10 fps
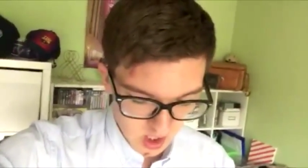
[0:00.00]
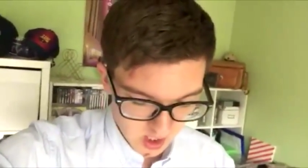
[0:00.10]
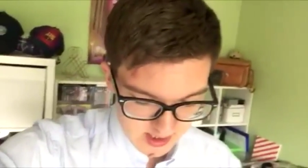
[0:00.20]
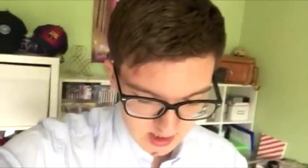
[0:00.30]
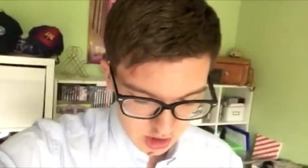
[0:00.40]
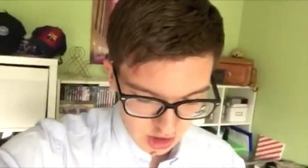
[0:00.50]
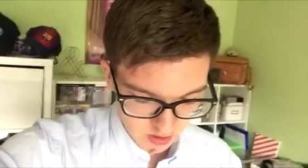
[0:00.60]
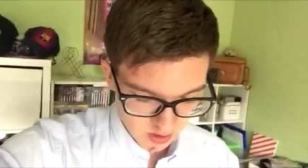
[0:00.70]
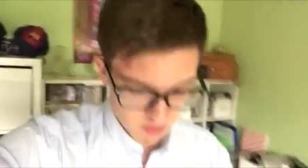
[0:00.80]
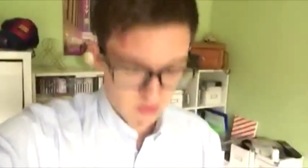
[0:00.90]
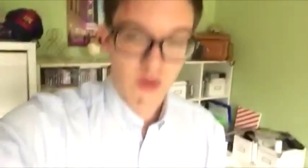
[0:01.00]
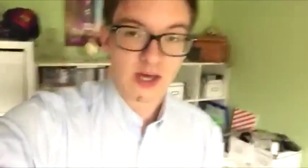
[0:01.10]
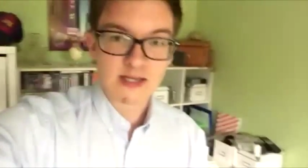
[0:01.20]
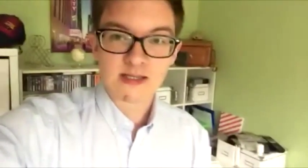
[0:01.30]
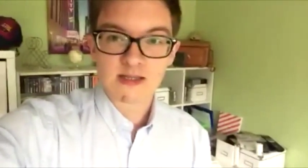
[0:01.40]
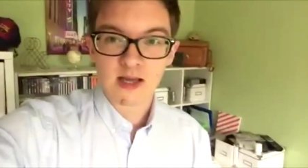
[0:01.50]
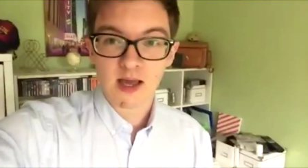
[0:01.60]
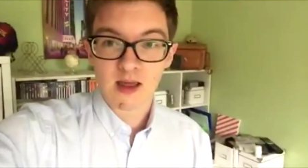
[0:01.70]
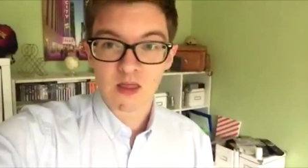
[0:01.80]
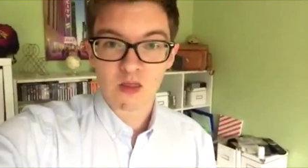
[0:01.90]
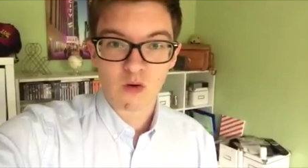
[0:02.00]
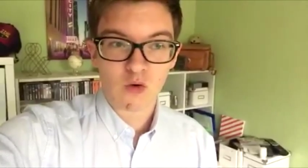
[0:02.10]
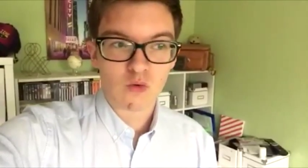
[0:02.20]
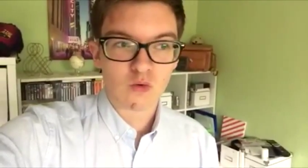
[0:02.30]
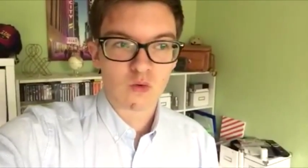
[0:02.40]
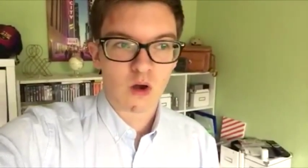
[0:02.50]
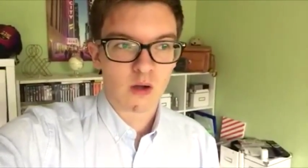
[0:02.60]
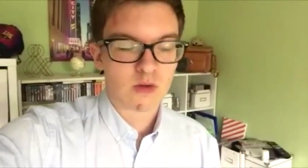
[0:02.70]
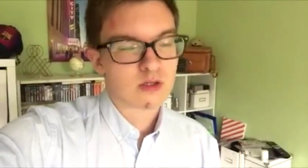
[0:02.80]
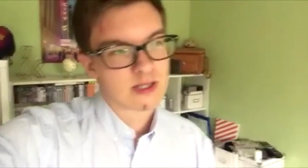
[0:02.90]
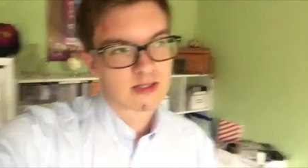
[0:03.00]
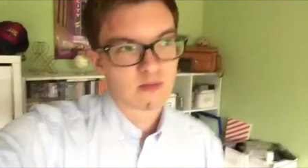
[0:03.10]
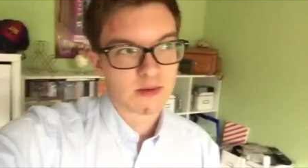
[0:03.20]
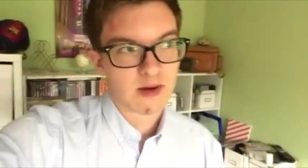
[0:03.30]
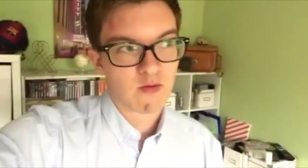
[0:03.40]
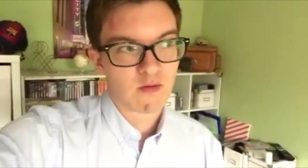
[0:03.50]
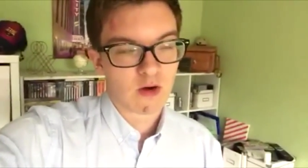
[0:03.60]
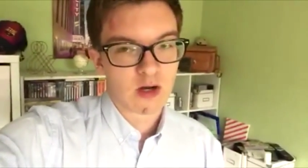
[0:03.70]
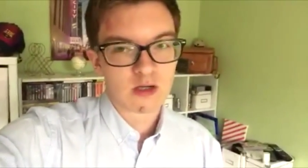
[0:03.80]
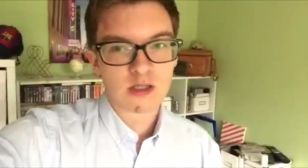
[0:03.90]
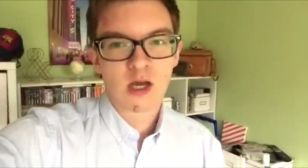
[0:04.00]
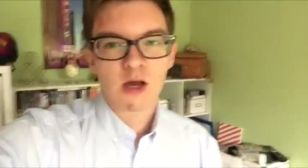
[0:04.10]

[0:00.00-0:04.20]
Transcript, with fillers: i didn't show you this in the haul i would have said something about river island